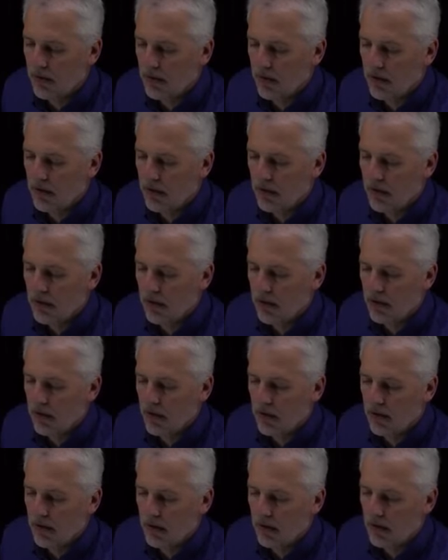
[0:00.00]

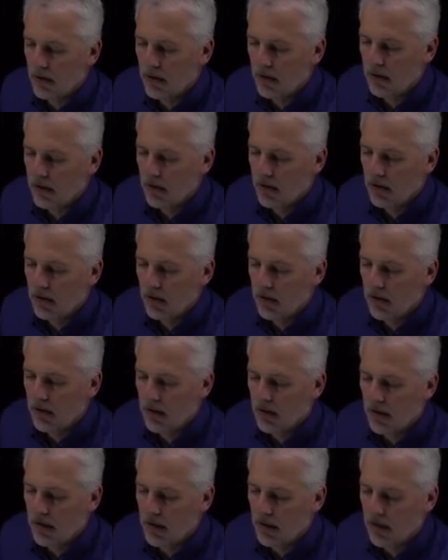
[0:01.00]

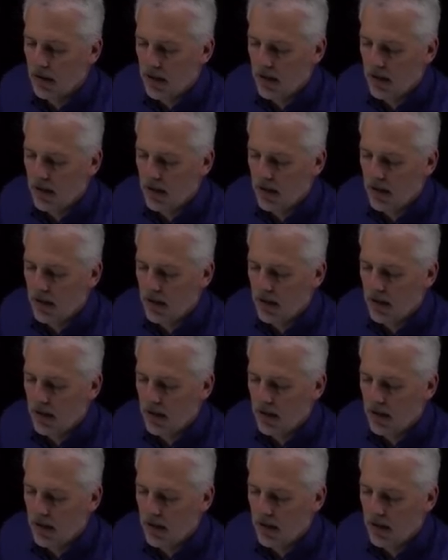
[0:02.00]
(no one is talking)